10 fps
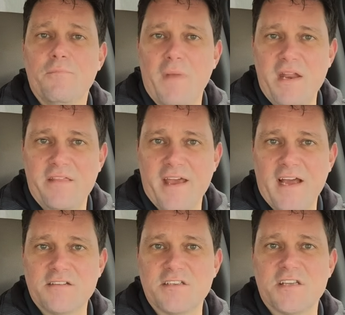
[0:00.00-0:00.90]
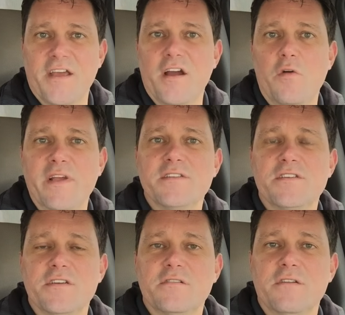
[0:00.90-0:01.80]
Many of the houses I go
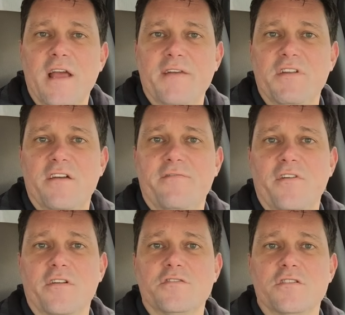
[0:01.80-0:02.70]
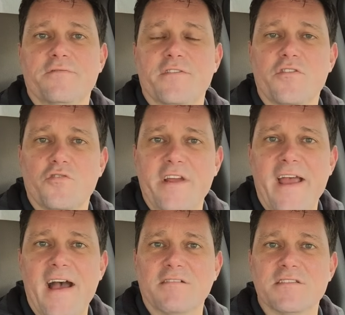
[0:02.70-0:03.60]
into have enough furniture for three
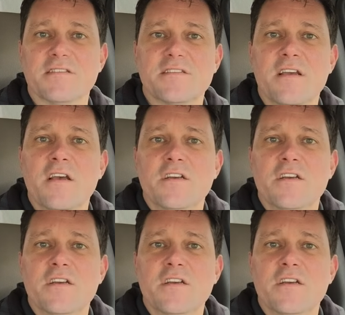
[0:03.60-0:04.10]
houses.